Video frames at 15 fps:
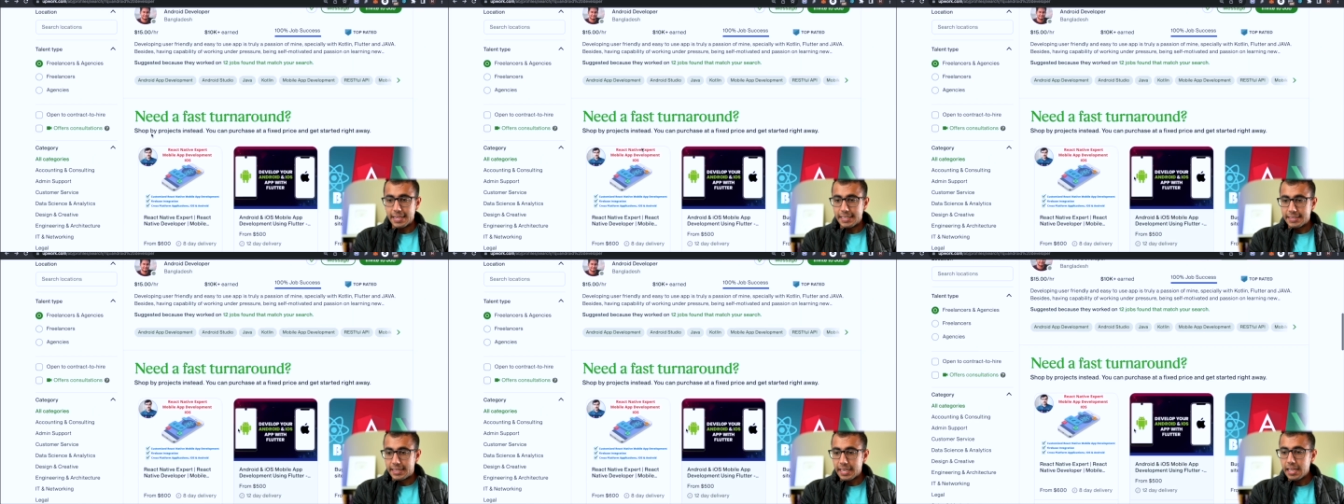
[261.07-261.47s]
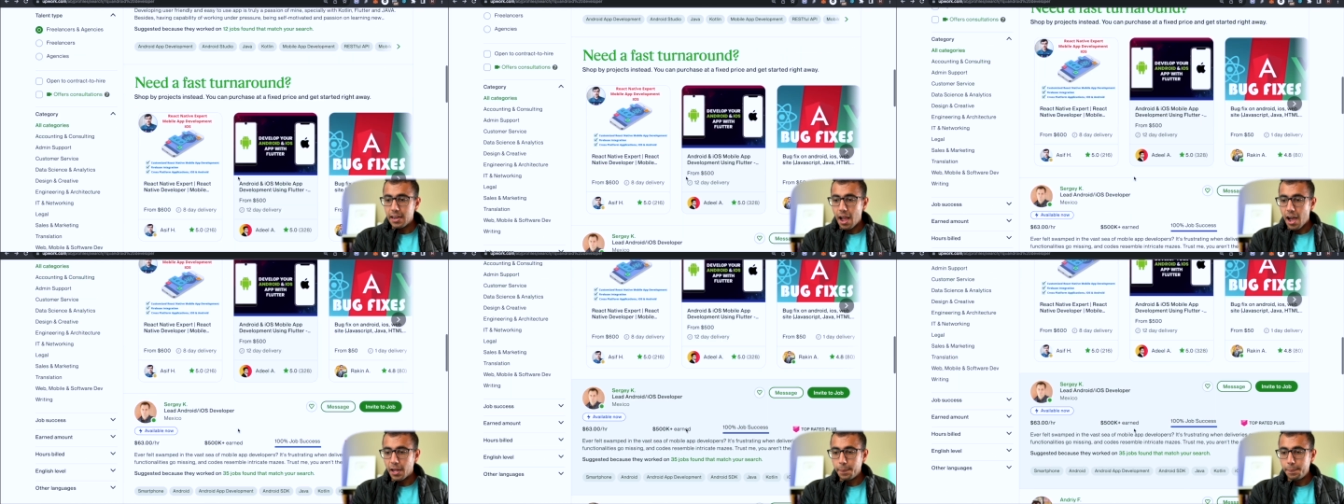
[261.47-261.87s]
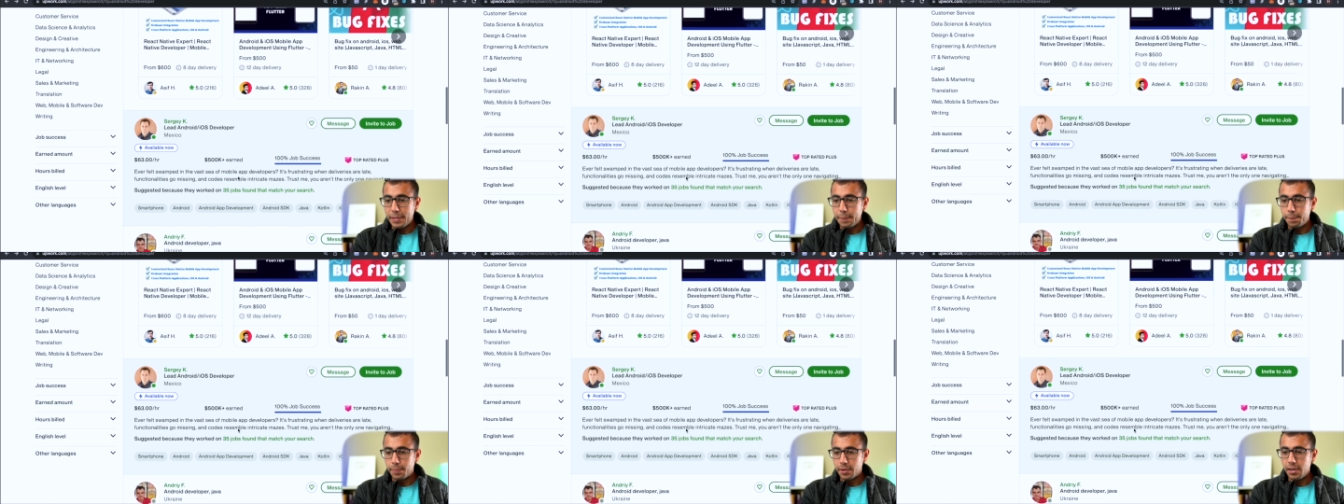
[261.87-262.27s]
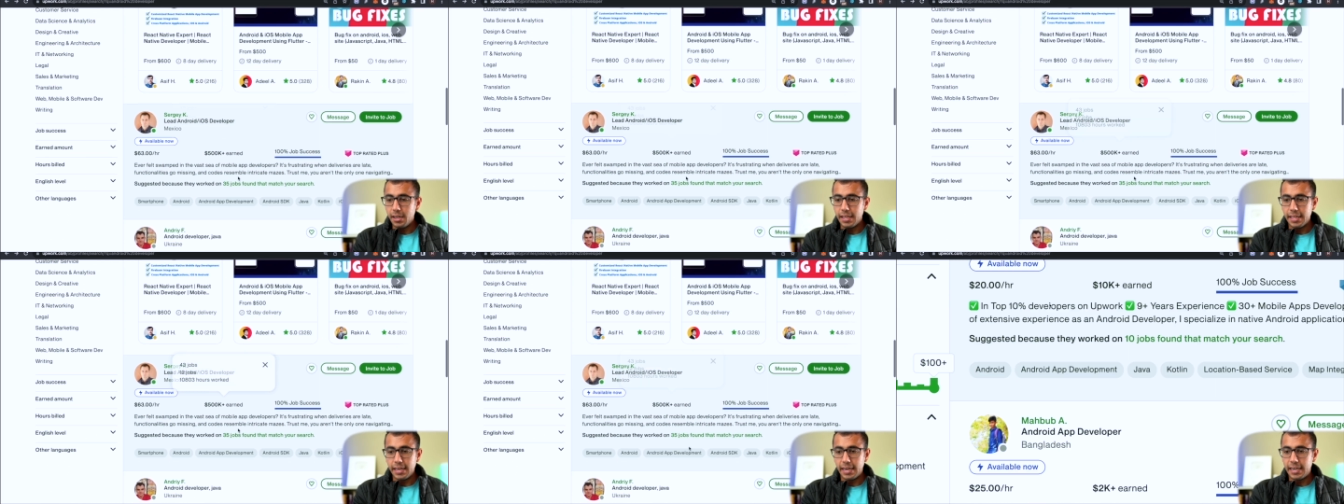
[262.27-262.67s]
there are people
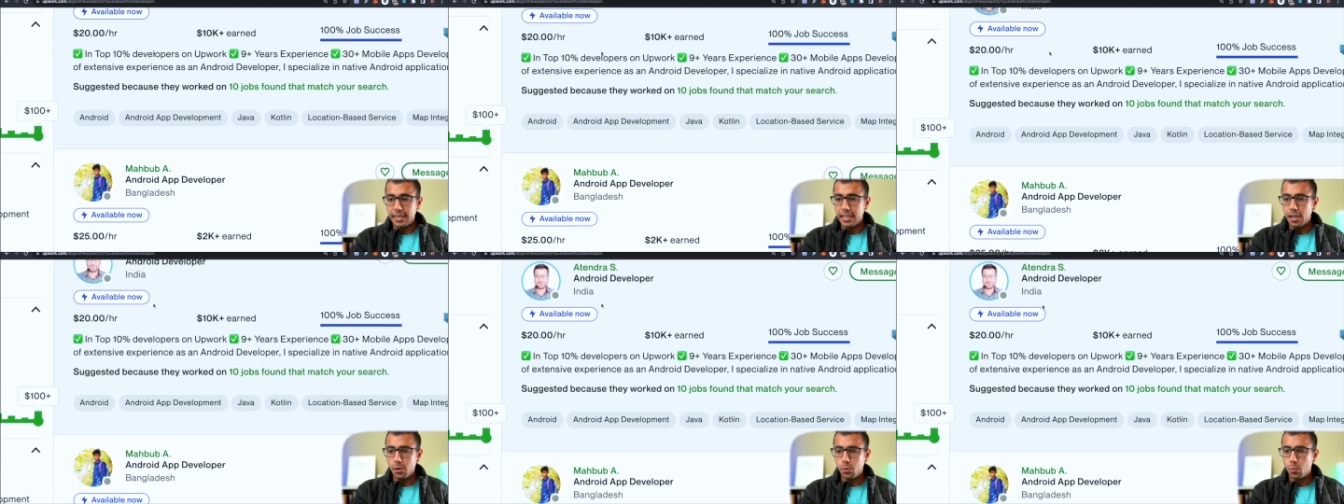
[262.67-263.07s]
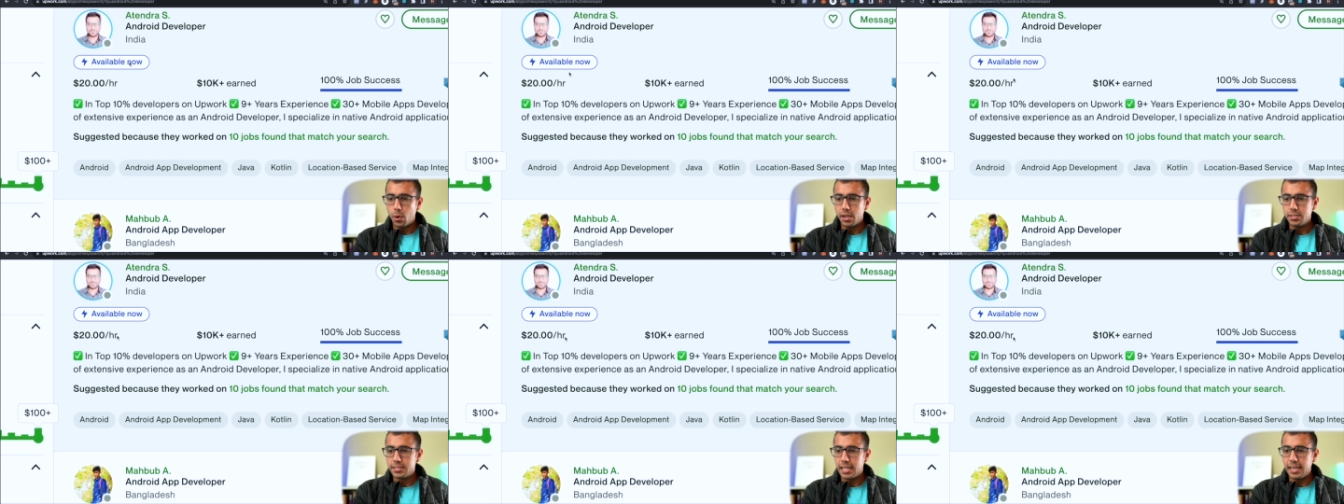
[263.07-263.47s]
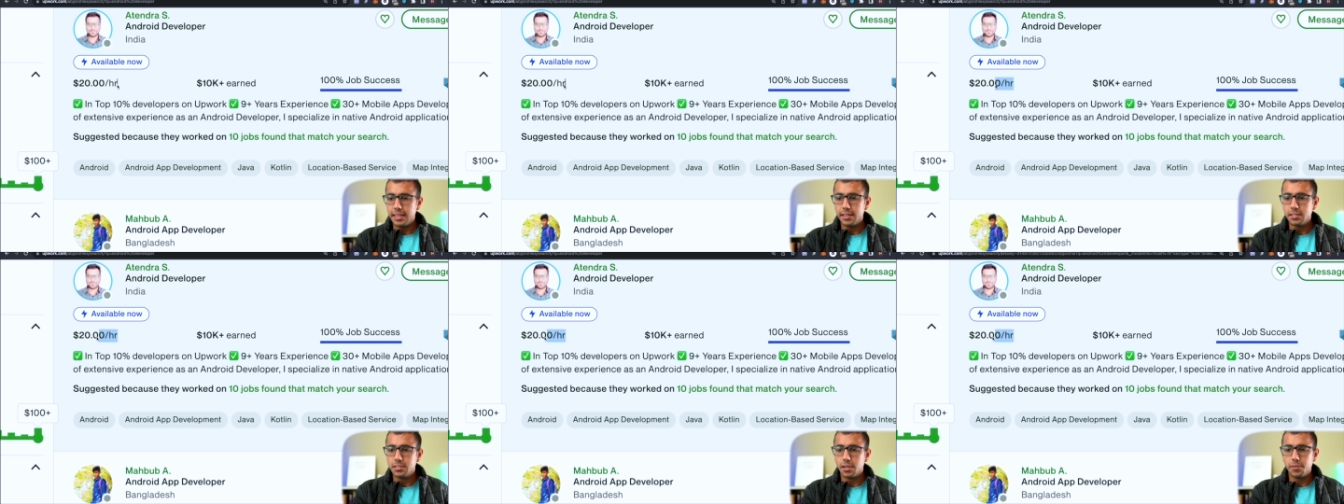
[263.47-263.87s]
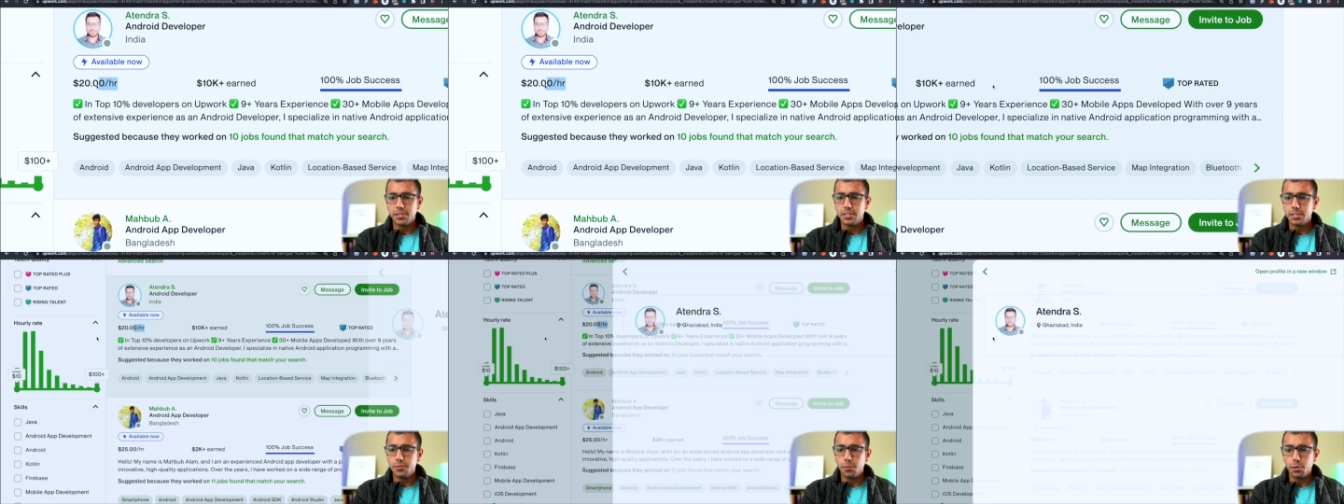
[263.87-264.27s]
in India who are selling the
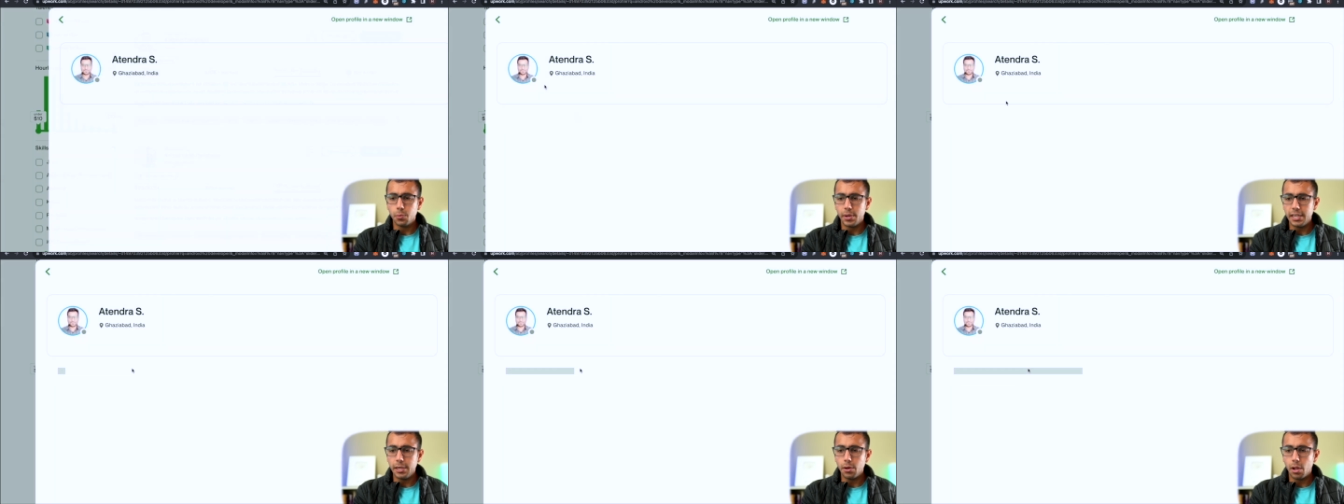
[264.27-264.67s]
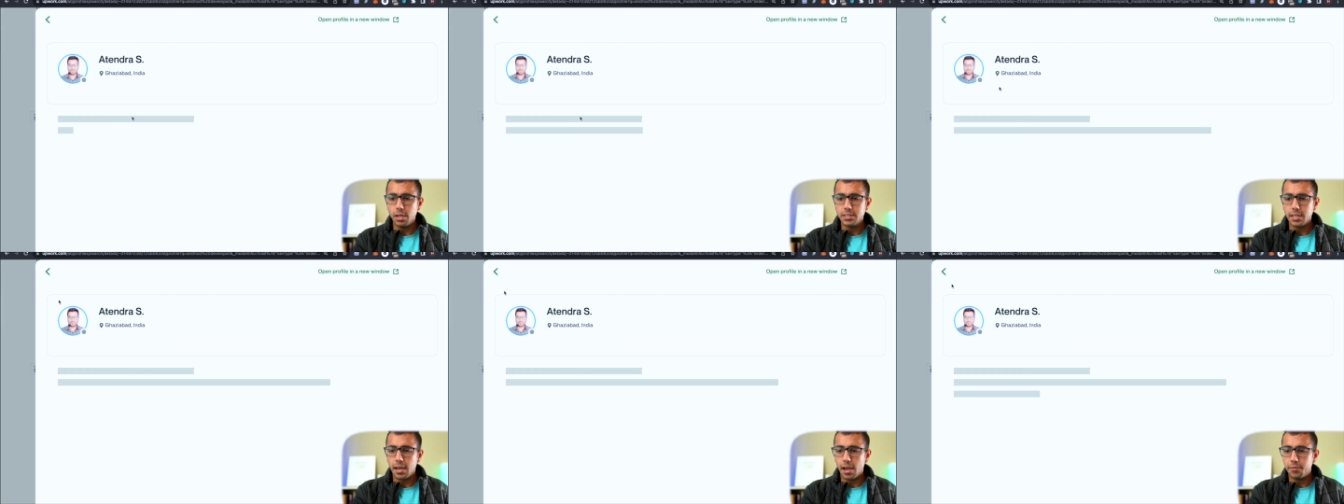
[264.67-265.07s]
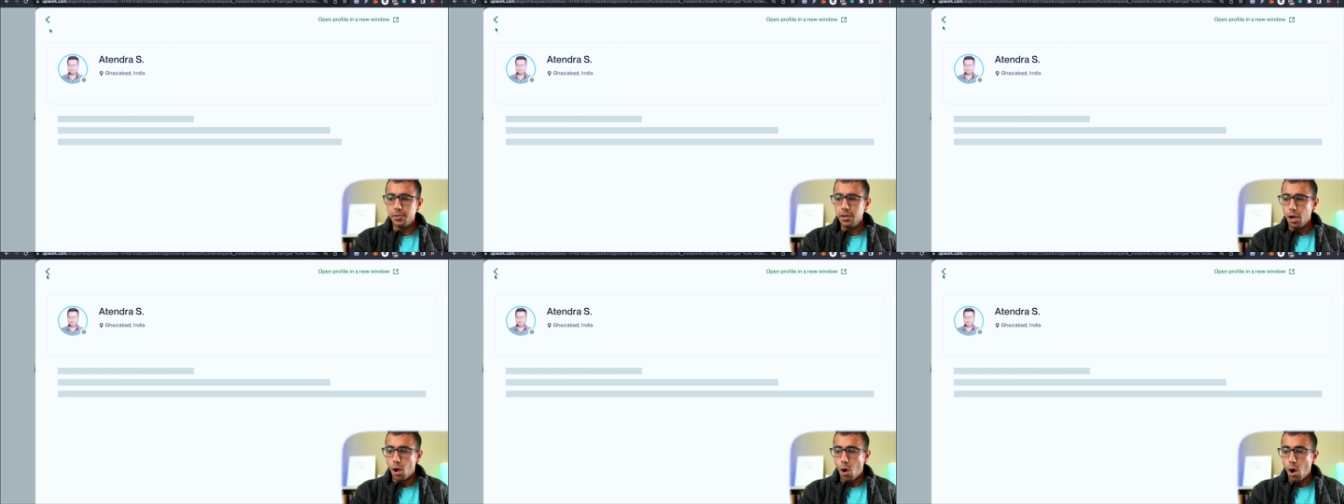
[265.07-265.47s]
services for $20 an hour,